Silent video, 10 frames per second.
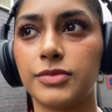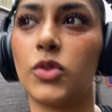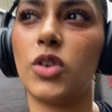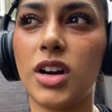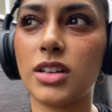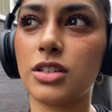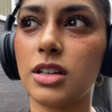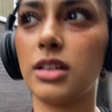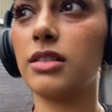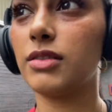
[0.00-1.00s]
Well, actually,
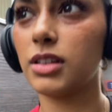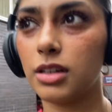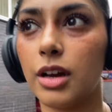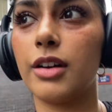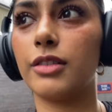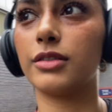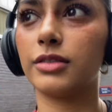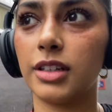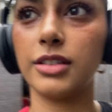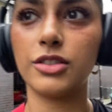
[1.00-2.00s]
I don't really know.
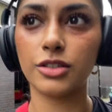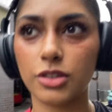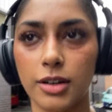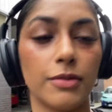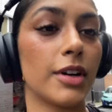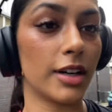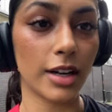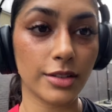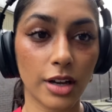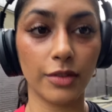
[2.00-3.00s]
Let's just try and find a
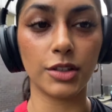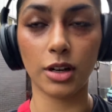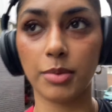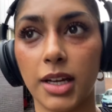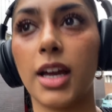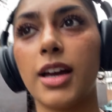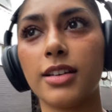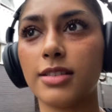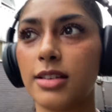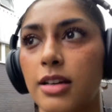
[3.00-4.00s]
nice coffee shop, I
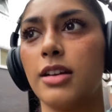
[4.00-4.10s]
guess.